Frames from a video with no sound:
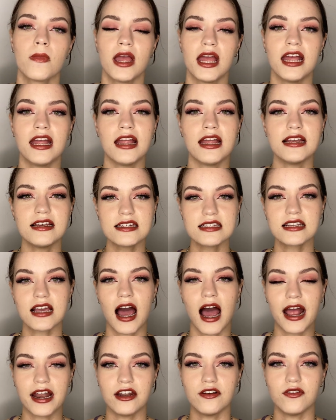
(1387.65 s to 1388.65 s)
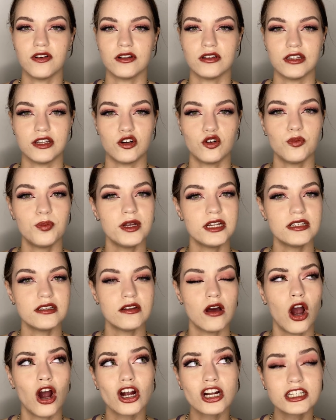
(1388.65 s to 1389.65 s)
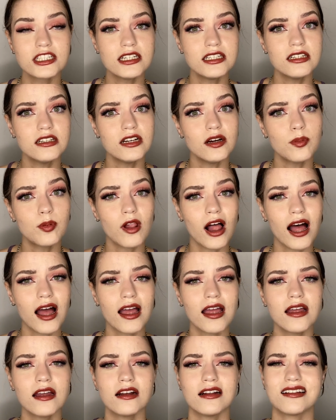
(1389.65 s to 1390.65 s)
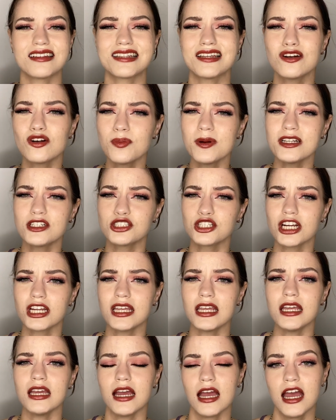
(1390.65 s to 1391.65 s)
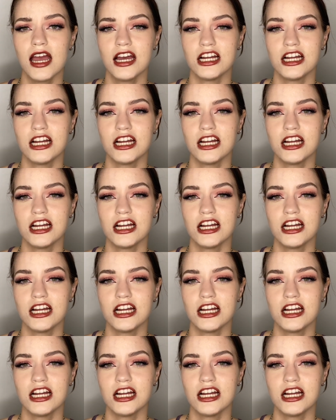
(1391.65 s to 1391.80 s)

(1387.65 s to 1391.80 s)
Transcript: It is kind of a little bit hard to apply, a little bit tricky,